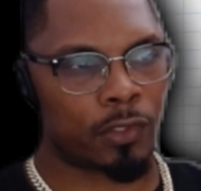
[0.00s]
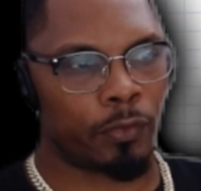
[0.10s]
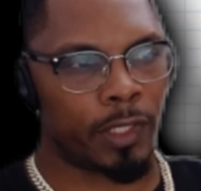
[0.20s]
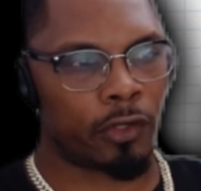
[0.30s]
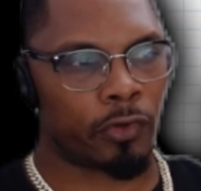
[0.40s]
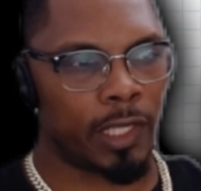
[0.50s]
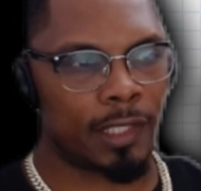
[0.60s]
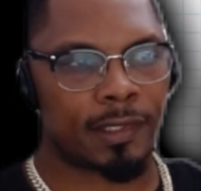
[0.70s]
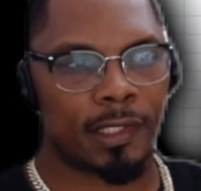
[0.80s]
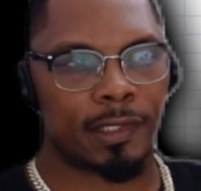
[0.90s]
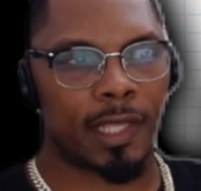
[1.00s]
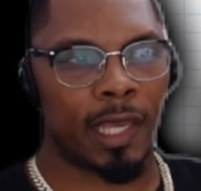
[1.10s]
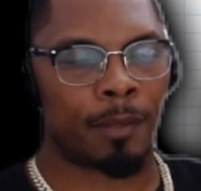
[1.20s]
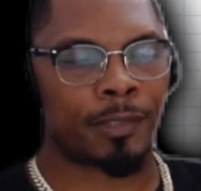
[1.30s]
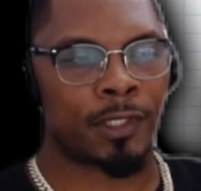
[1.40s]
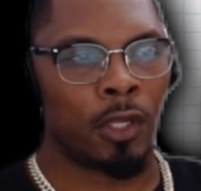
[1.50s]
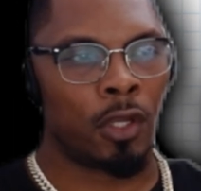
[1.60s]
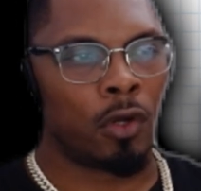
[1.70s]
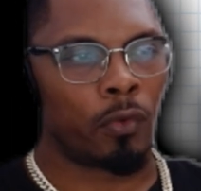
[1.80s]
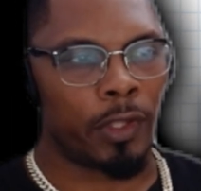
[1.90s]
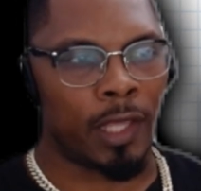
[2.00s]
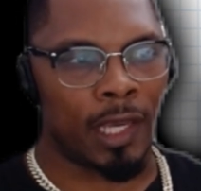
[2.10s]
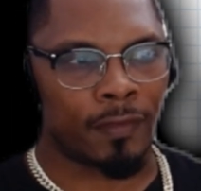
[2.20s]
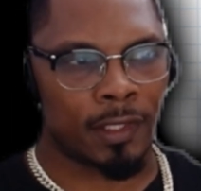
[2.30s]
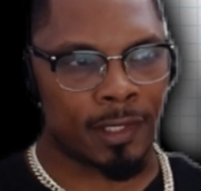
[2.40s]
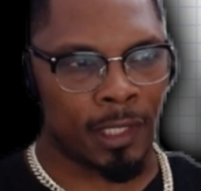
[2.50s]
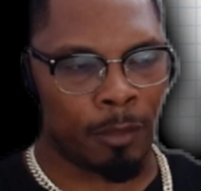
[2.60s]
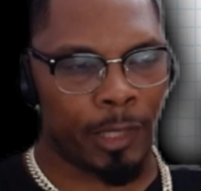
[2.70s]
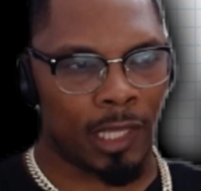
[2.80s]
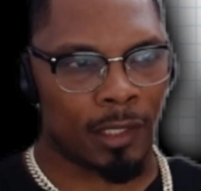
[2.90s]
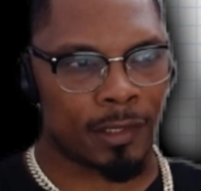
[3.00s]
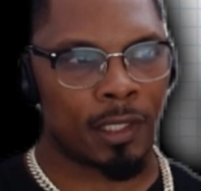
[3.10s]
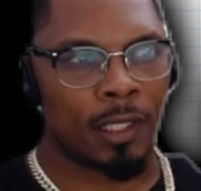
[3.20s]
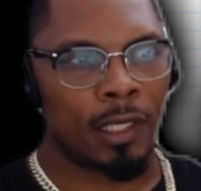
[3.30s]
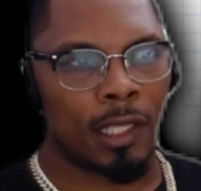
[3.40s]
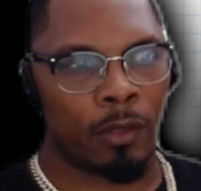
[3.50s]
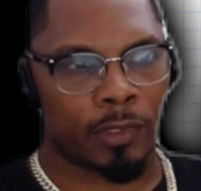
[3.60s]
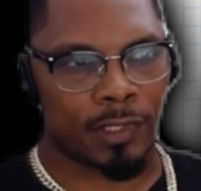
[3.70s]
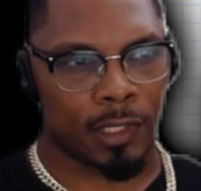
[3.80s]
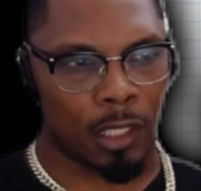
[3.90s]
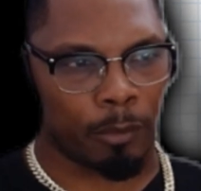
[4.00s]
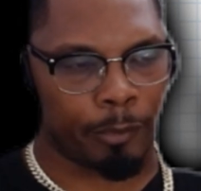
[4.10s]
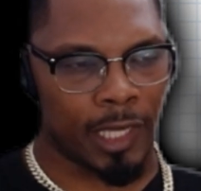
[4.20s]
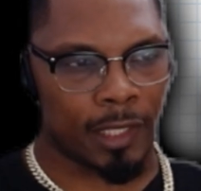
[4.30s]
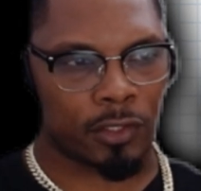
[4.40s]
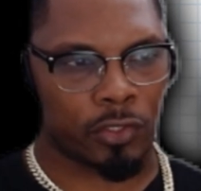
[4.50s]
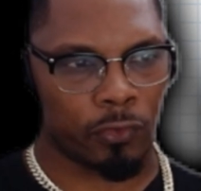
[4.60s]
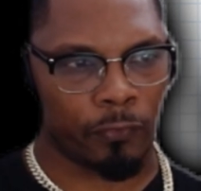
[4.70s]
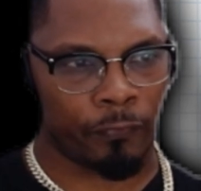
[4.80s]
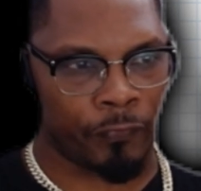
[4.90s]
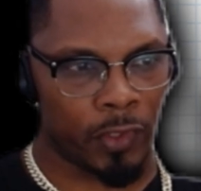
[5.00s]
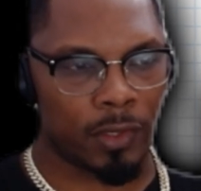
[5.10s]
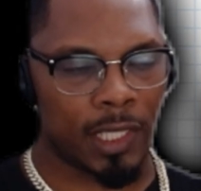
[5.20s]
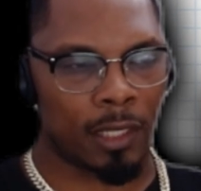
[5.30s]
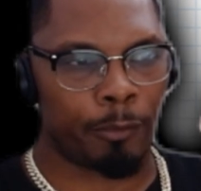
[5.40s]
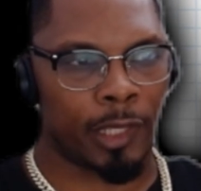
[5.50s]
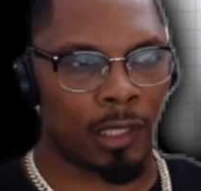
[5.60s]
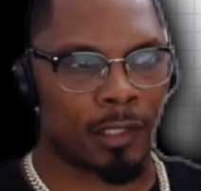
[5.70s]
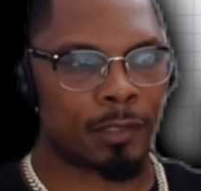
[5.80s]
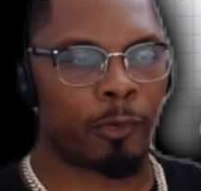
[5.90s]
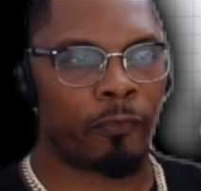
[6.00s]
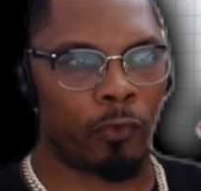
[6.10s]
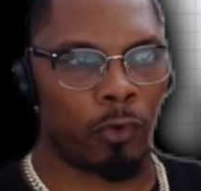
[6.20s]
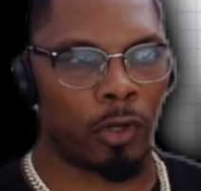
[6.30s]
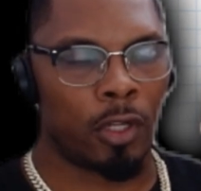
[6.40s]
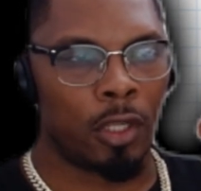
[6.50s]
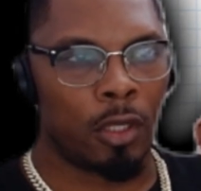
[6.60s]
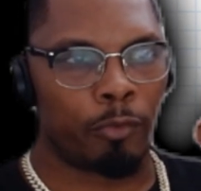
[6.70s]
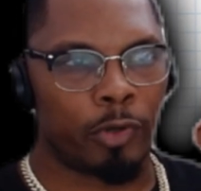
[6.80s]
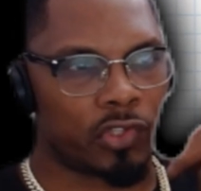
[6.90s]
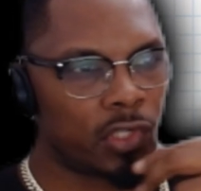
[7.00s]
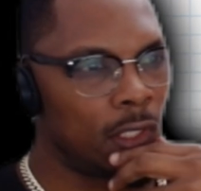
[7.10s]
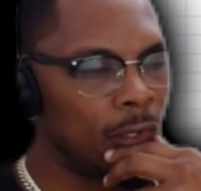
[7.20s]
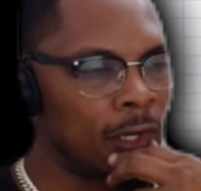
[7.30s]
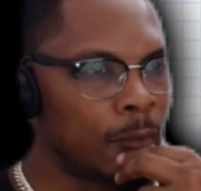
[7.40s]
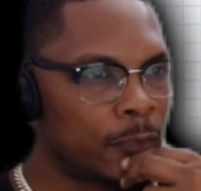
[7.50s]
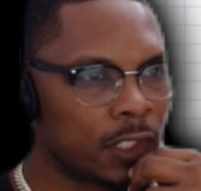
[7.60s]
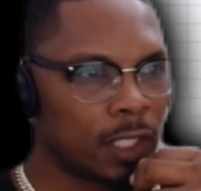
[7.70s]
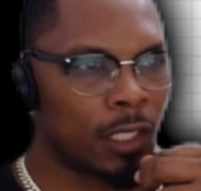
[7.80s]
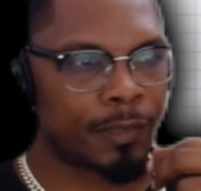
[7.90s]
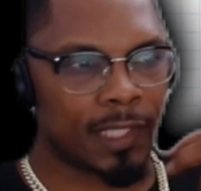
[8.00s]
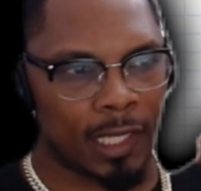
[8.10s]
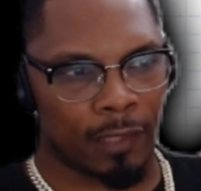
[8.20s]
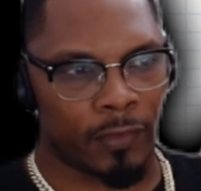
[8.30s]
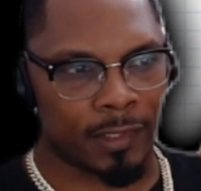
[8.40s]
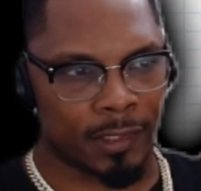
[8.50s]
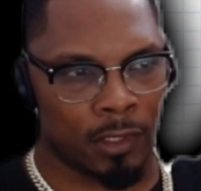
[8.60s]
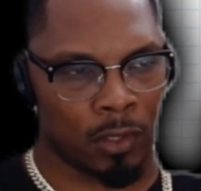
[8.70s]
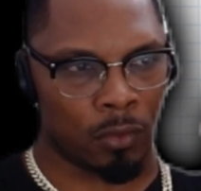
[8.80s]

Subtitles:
So when it creates these gaps where you have this imbalance, it wants to come back to fill that imbalance before pushing up to the upside if it's,